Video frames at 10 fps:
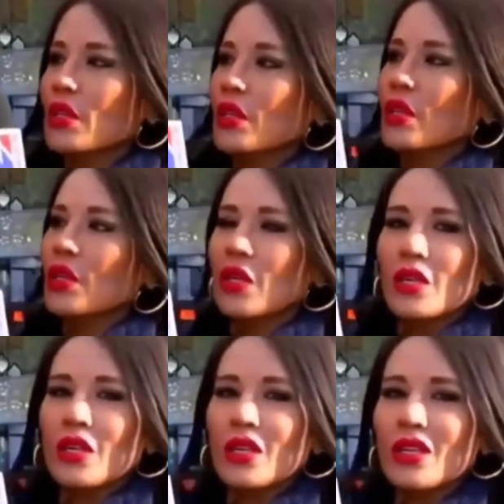
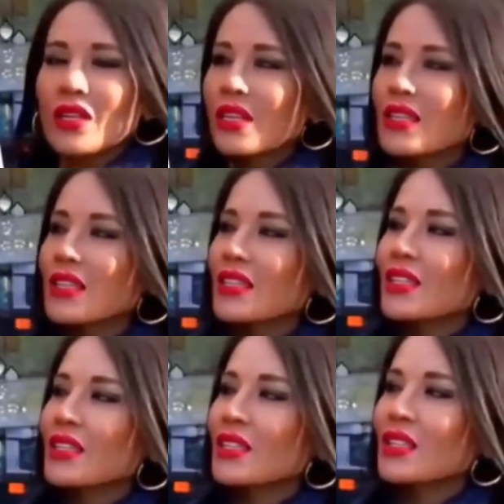
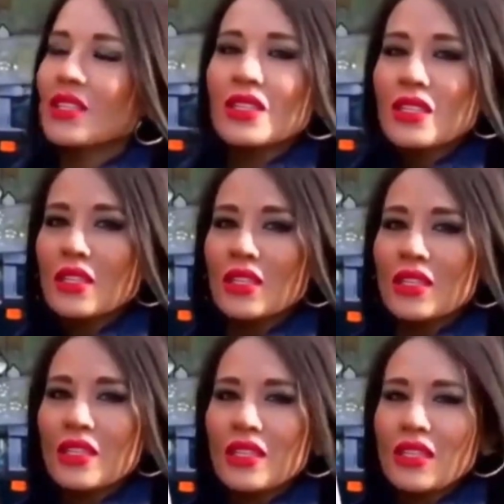
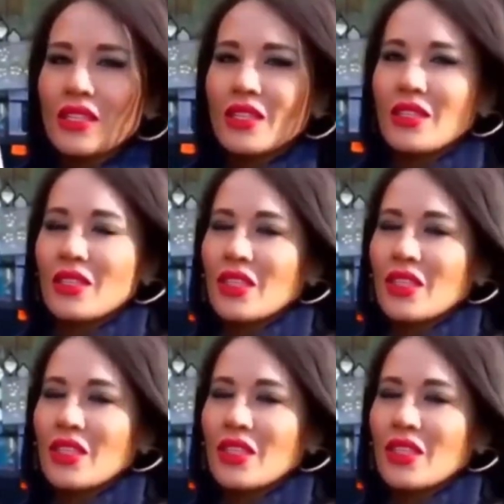No words are spoken by the person on screen.